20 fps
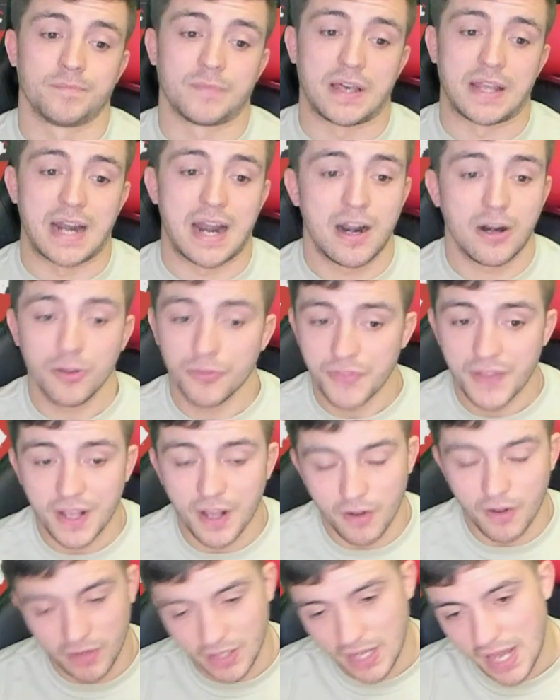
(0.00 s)
And I don't think
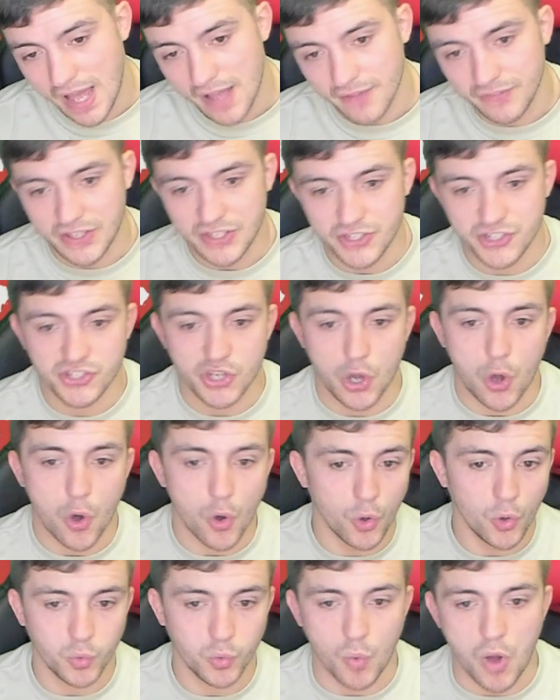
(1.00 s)
Ankalaev can just
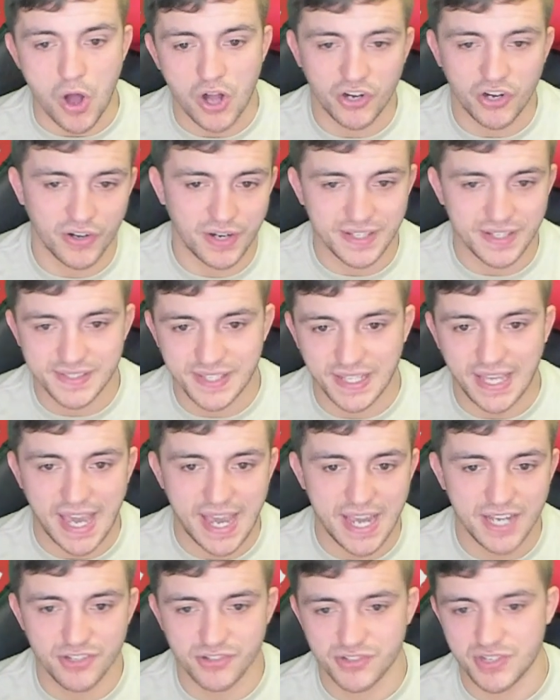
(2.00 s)
hold Walker against the
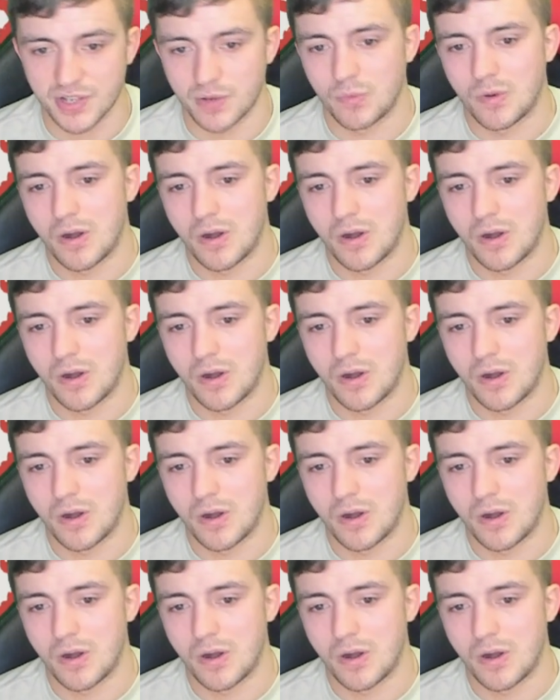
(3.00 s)
cage or something.